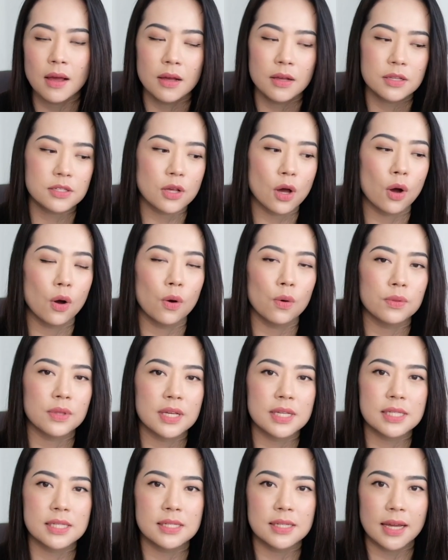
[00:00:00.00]
So
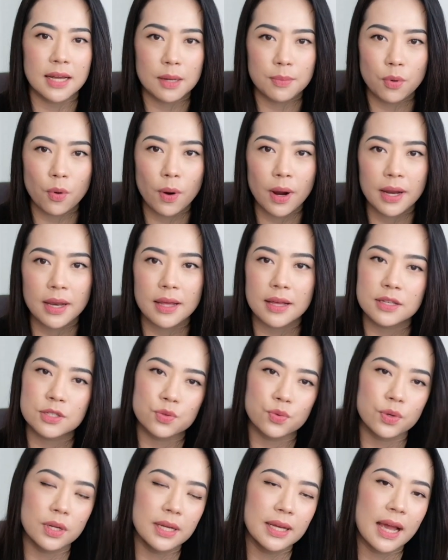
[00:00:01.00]
this data point
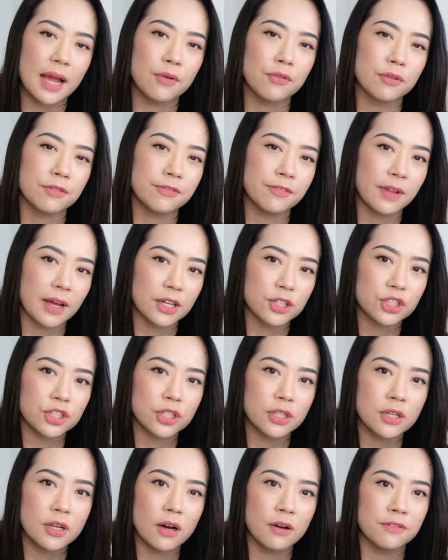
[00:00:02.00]
is really a
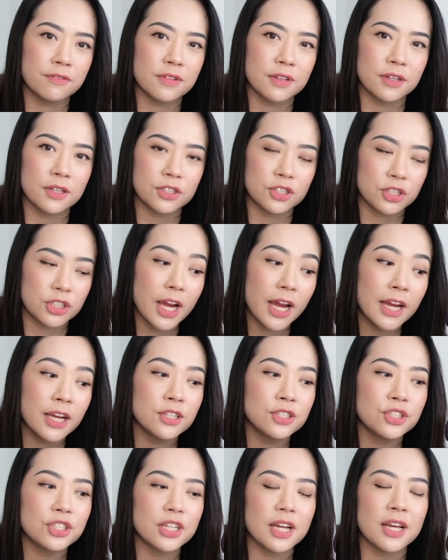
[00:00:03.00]
reflection of the
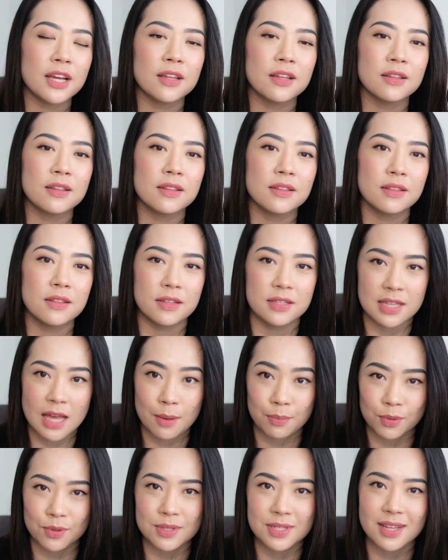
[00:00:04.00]
change in the
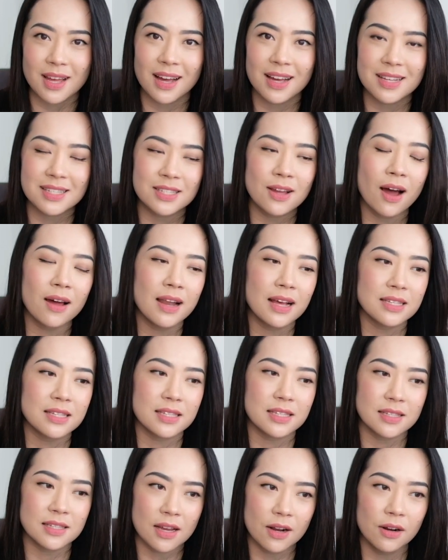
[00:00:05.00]
sample size, not
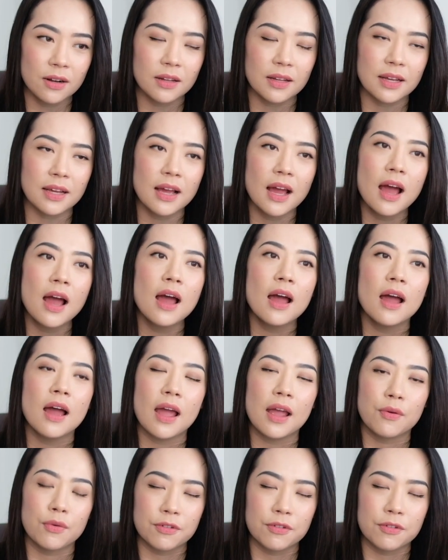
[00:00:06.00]
necessarily a